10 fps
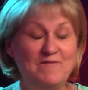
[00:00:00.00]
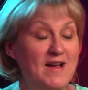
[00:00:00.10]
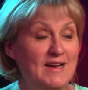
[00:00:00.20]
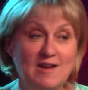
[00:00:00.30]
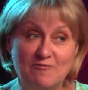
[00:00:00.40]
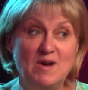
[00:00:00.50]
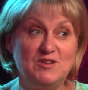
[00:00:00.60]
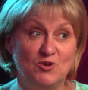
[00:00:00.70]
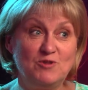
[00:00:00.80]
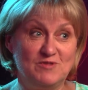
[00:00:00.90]
funnily enough, my
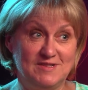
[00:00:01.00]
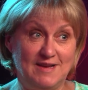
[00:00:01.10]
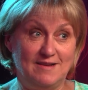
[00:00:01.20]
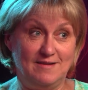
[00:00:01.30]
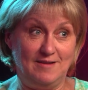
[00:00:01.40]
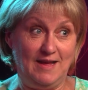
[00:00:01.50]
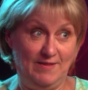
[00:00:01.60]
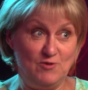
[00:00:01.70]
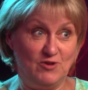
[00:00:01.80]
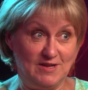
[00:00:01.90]
daughter was in
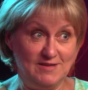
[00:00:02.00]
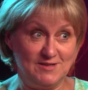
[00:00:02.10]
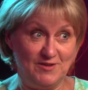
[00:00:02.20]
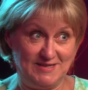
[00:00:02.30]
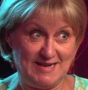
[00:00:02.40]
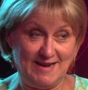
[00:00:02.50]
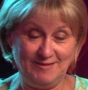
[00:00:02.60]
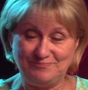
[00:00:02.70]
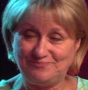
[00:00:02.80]
the audience on the day.